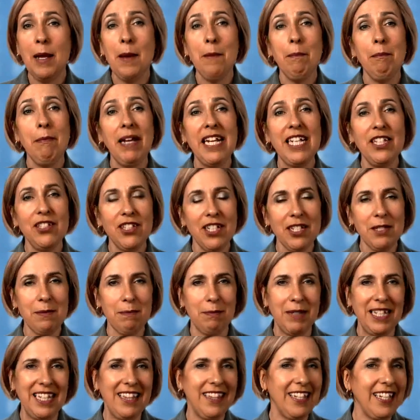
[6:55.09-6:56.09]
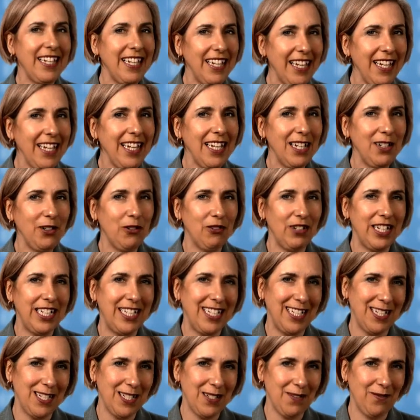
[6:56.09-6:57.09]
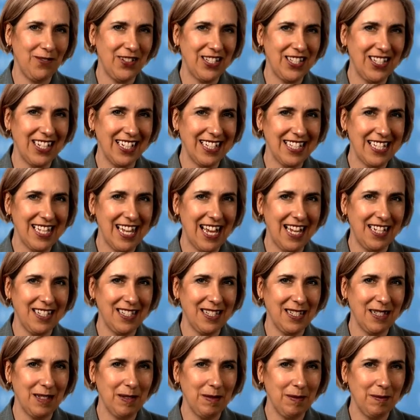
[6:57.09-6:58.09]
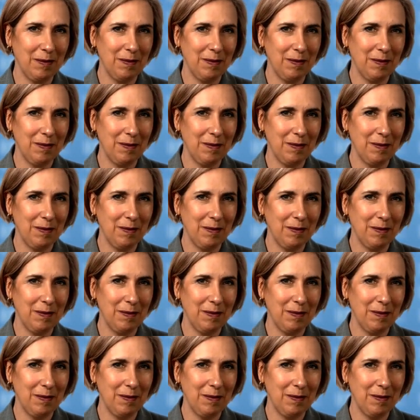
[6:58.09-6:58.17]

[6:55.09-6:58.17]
may just be the key ingredients for success.